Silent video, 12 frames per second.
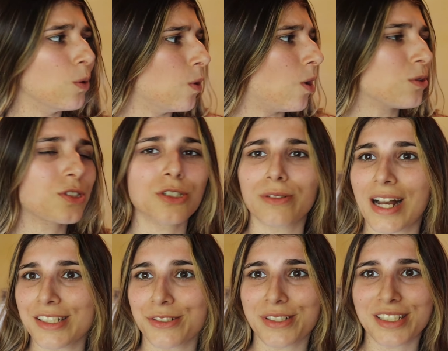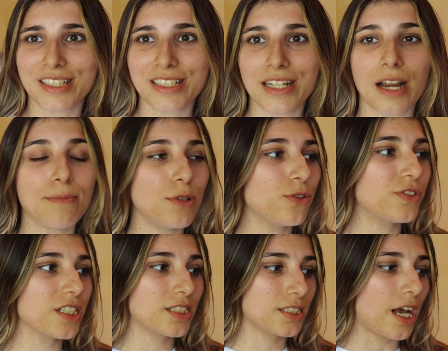Oh, also, as you can see, I moved
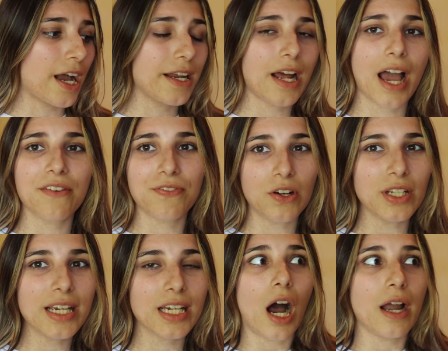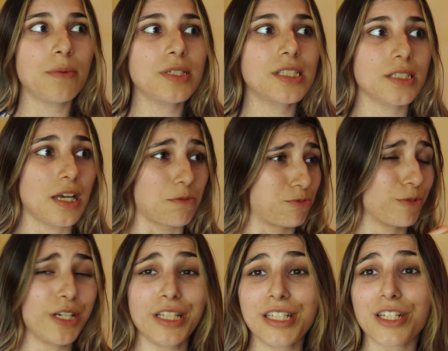inside. I felt like I was
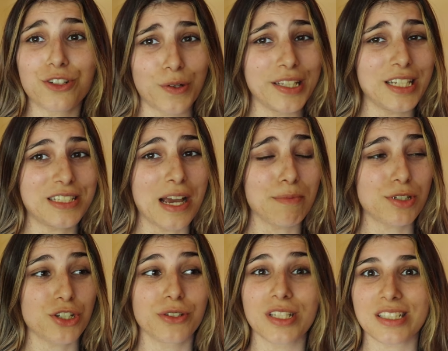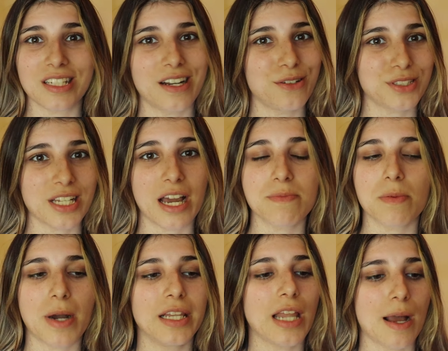really enjoying the temperature and the sun outside,
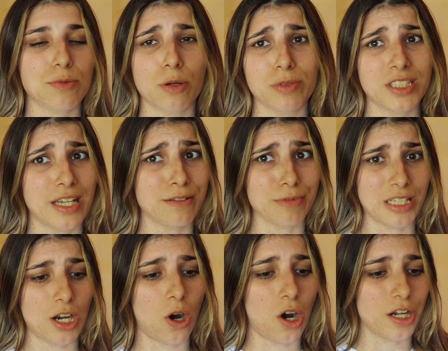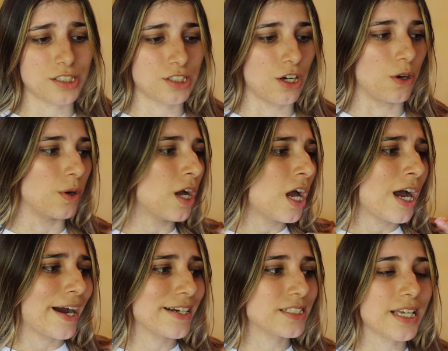but my laptop was getting really hot, so
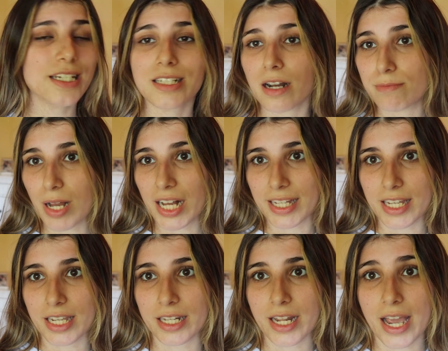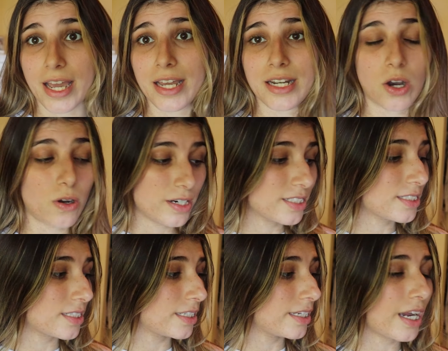I decided to come back in and
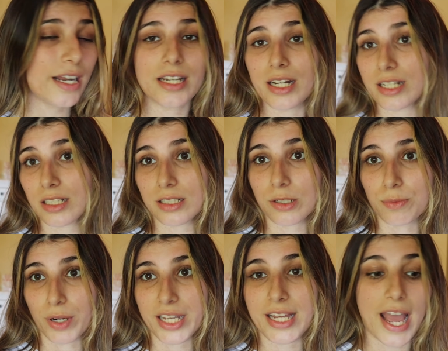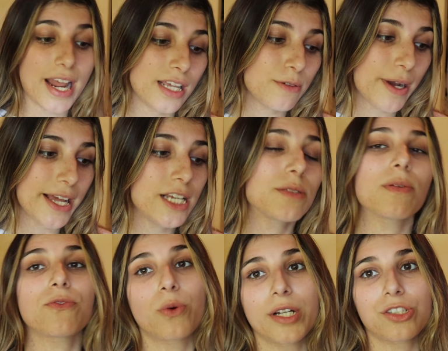honestly, I needed a little break anyways
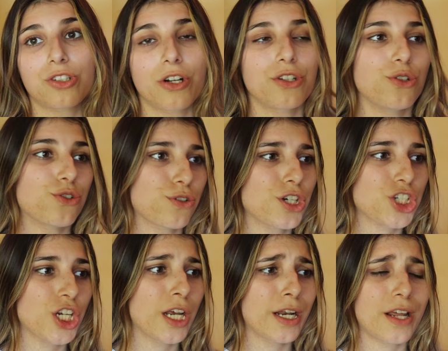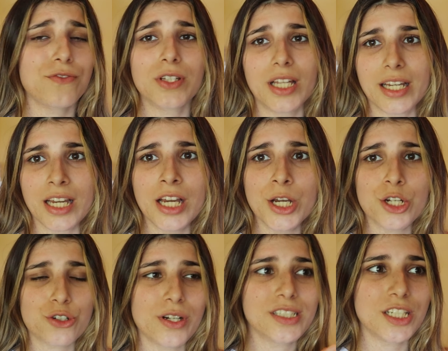before I started nutrition. I feel like
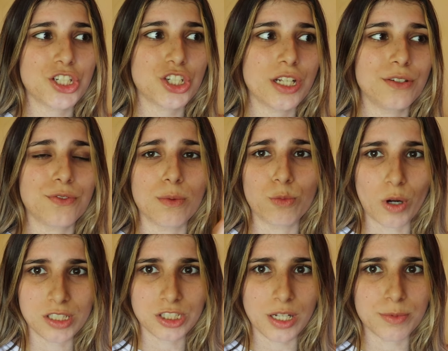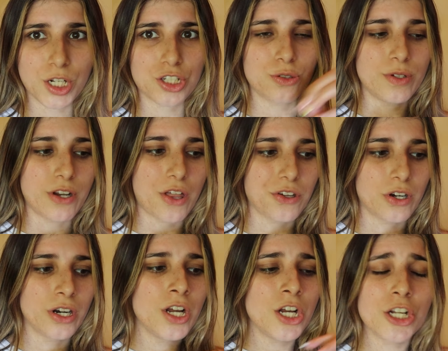transitioning from one subject to
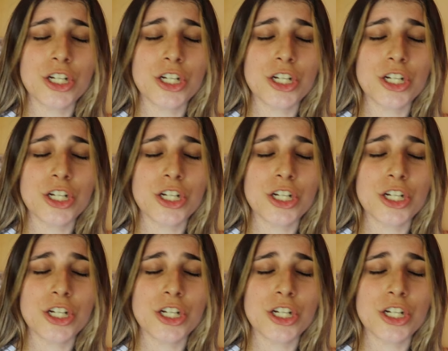another